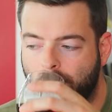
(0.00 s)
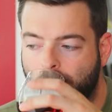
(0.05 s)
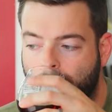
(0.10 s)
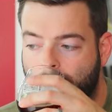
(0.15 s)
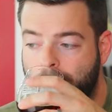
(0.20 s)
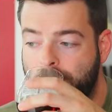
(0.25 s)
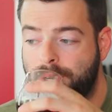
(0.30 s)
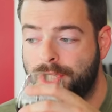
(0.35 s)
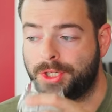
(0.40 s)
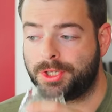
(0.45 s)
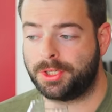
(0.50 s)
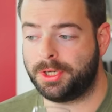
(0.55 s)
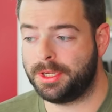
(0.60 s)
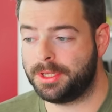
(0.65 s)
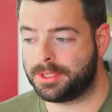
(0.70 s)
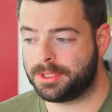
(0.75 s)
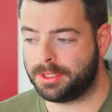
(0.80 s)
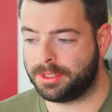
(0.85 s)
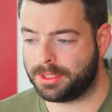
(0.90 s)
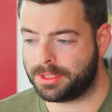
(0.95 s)
Harsh
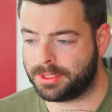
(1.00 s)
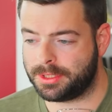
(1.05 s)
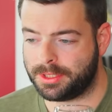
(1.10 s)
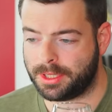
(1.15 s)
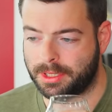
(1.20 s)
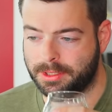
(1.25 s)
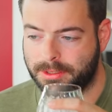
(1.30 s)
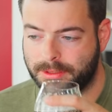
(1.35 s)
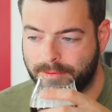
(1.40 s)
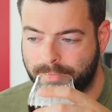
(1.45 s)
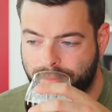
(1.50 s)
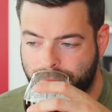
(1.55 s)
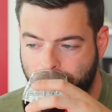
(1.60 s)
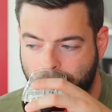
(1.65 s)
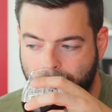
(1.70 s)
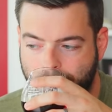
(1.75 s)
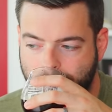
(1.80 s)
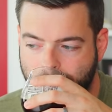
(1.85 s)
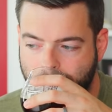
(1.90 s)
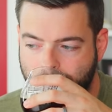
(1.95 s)
is an excessive
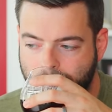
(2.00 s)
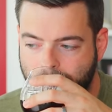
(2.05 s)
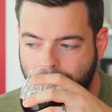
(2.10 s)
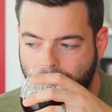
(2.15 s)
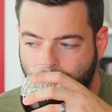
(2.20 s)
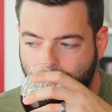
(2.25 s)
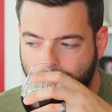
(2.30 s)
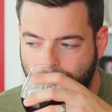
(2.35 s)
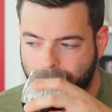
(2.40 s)
term to use.